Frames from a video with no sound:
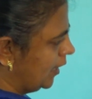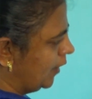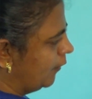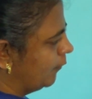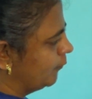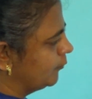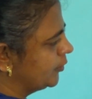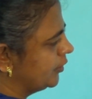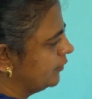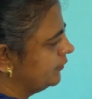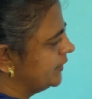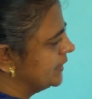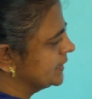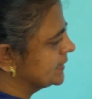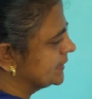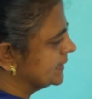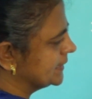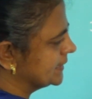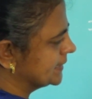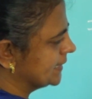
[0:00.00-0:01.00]
Out of these
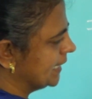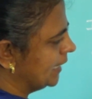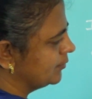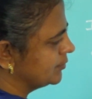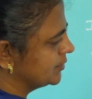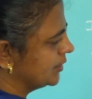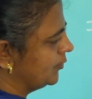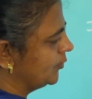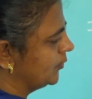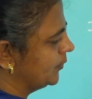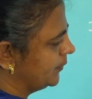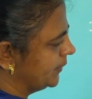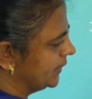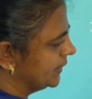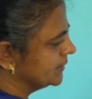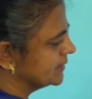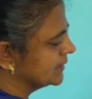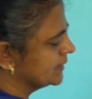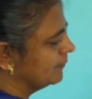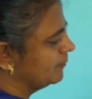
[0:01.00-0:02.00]
6,000
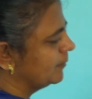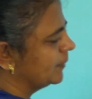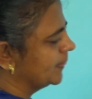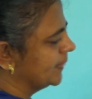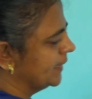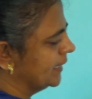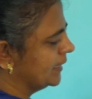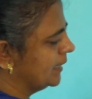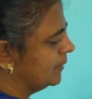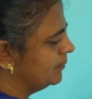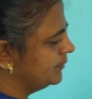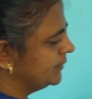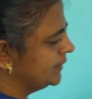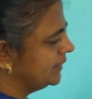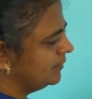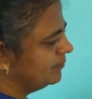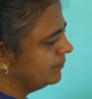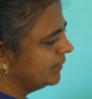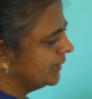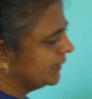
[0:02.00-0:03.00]
rupees, the
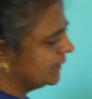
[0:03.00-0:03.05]
company may